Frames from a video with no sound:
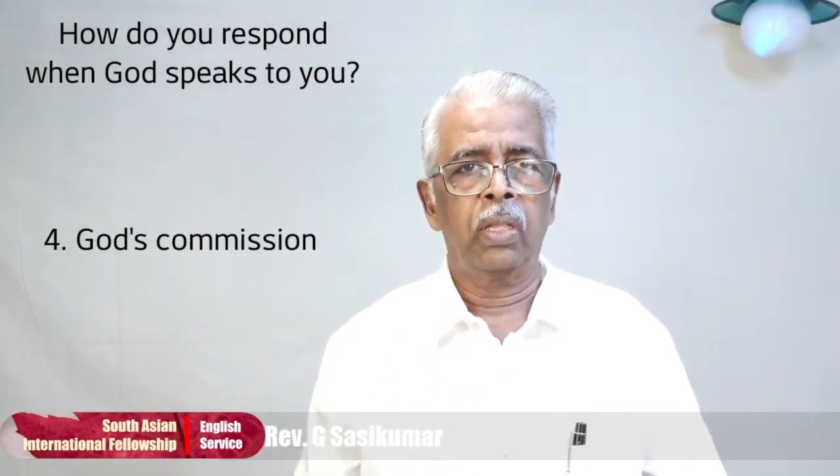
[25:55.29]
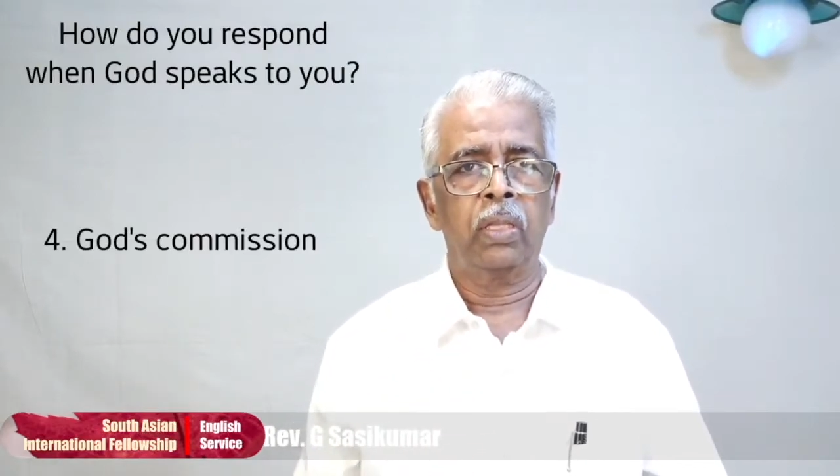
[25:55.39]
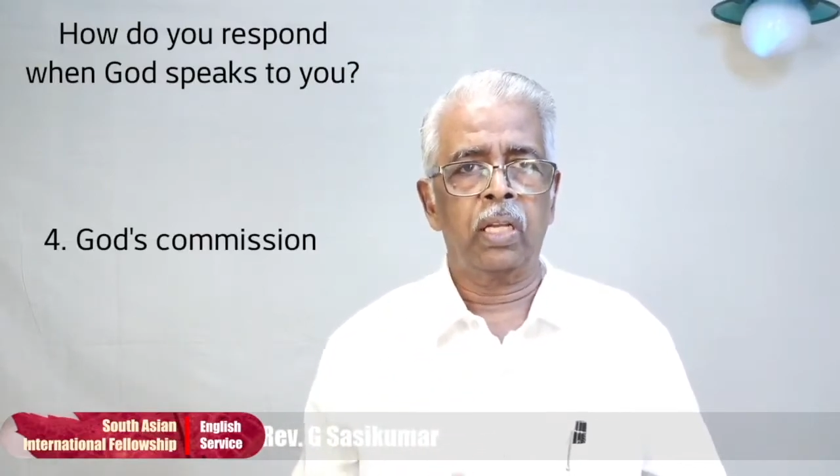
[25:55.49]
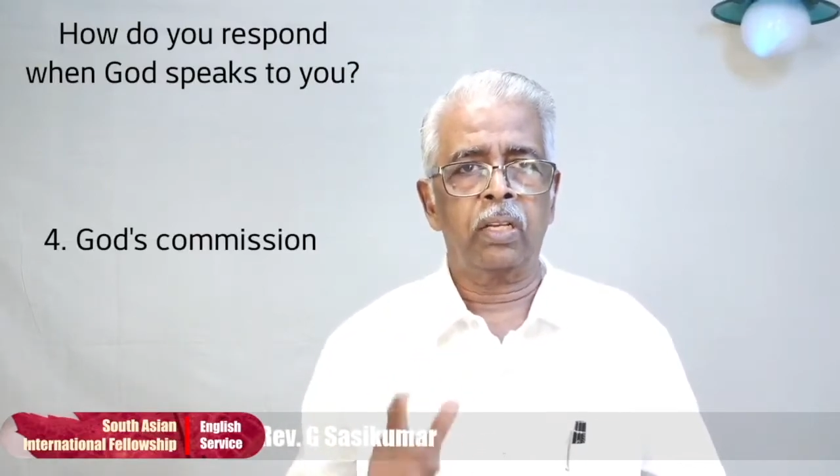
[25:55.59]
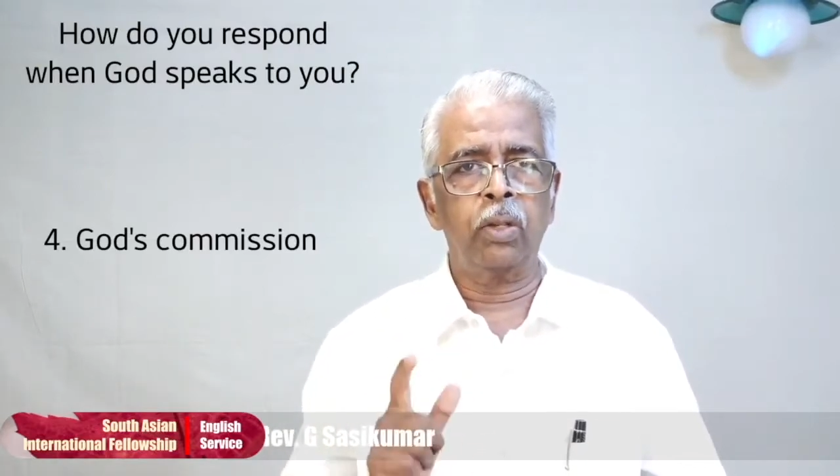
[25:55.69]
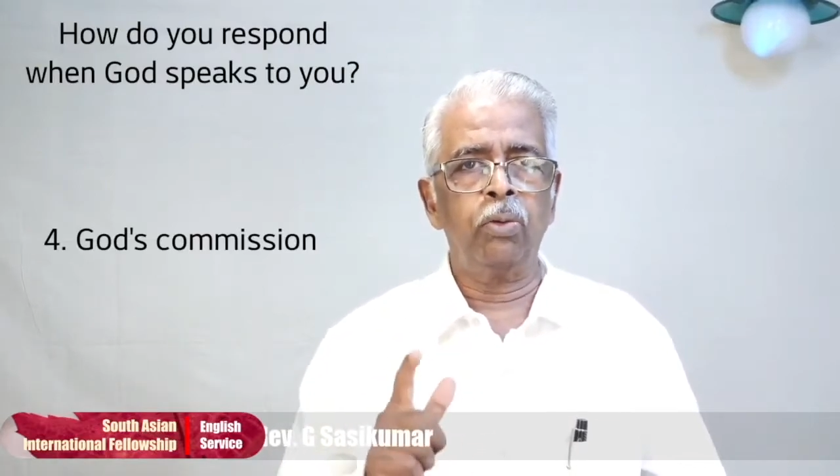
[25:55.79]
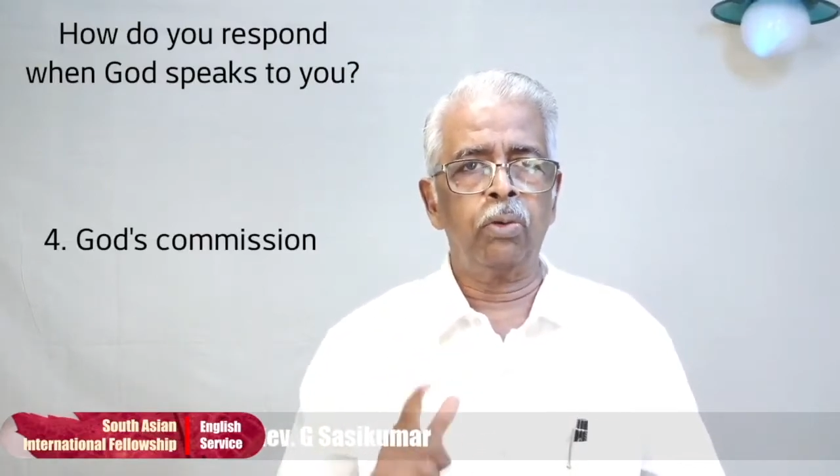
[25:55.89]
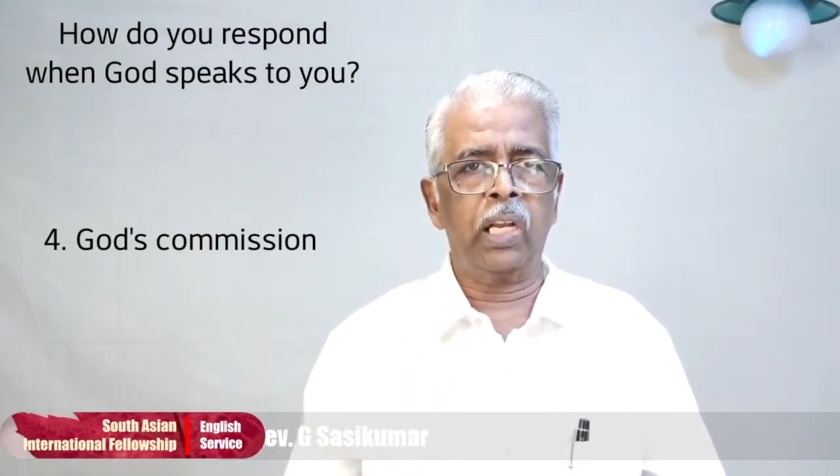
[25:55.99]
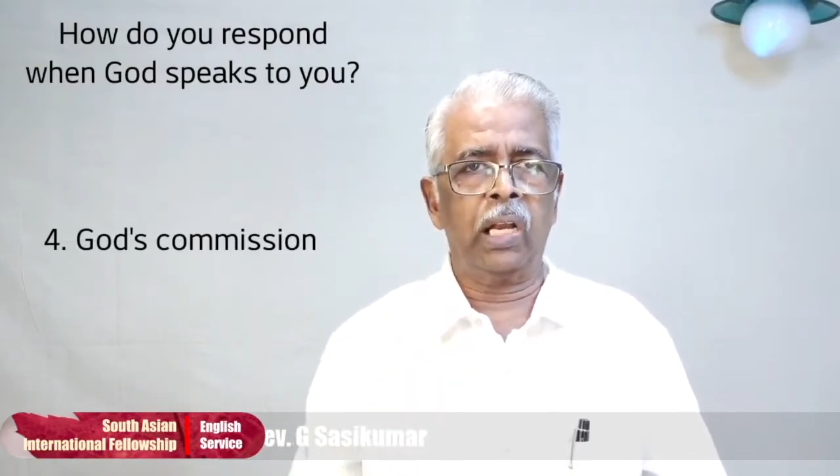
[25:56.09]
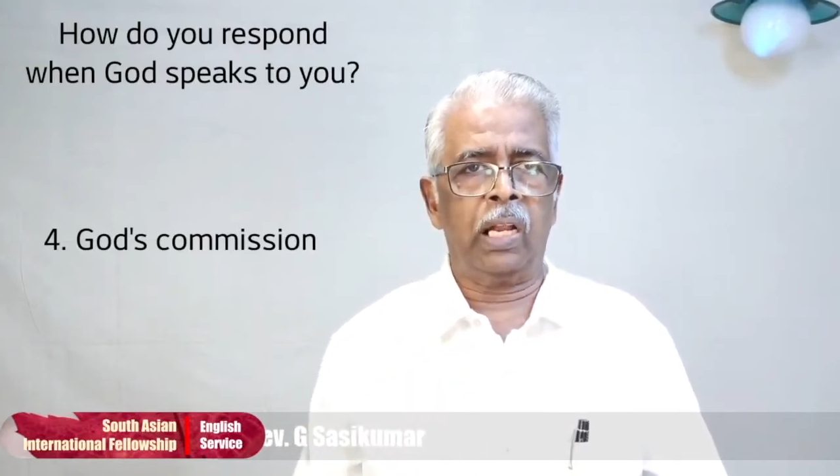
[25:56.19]
that you
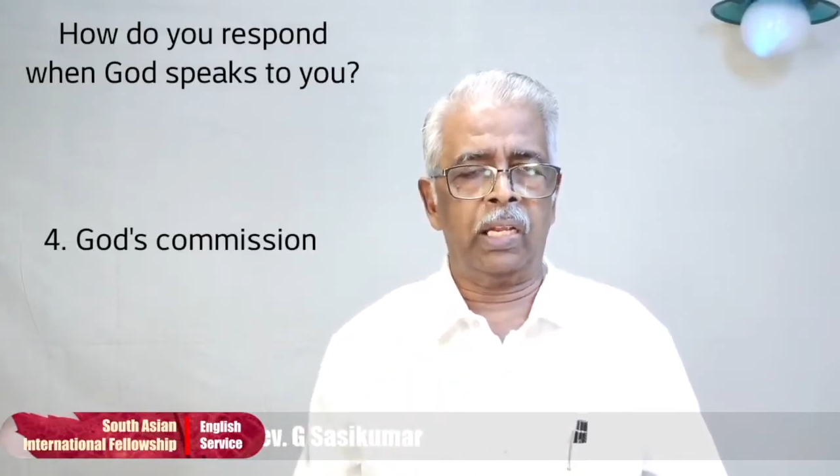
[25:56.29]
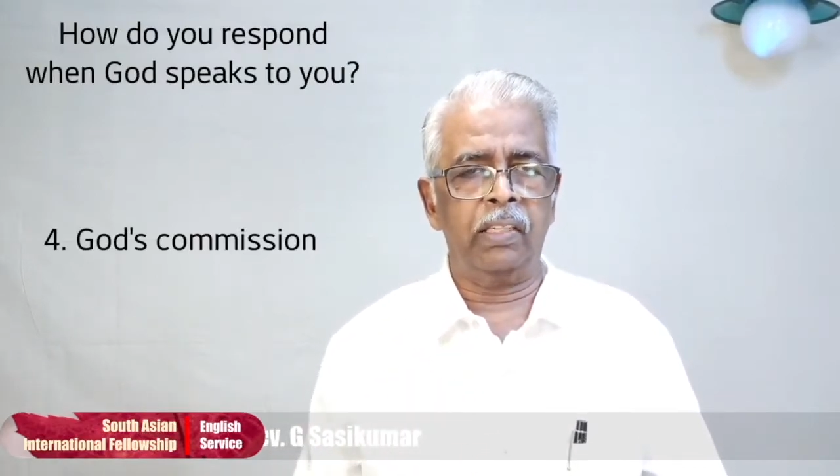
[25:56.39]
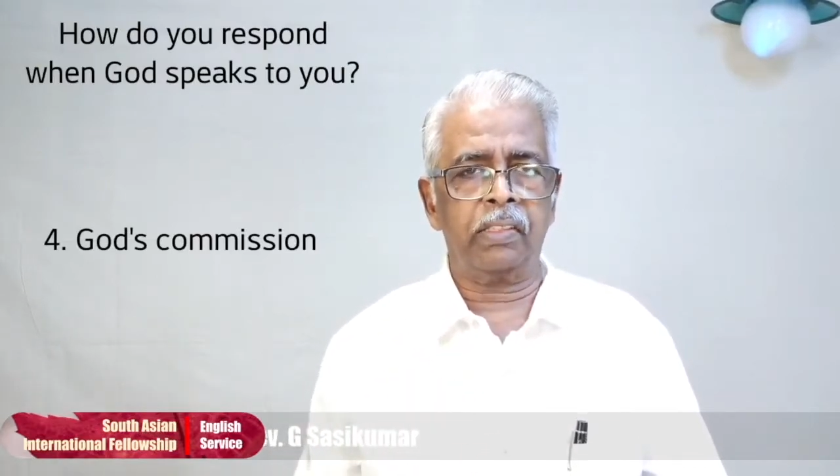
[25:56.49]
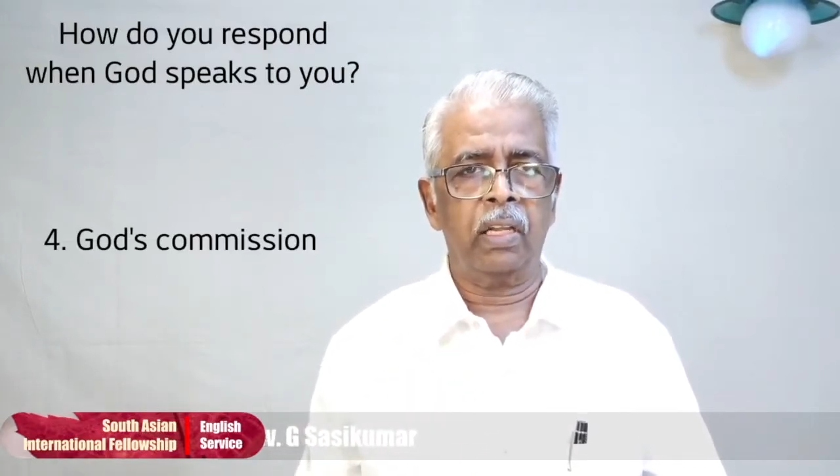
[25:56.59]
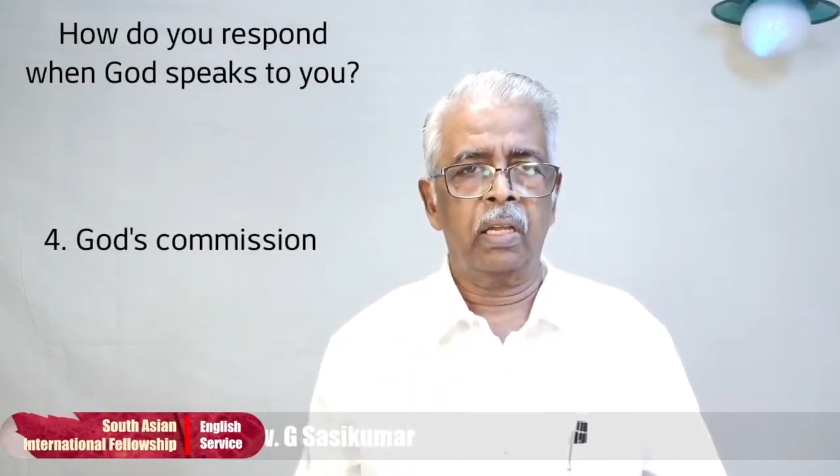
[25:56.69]
realize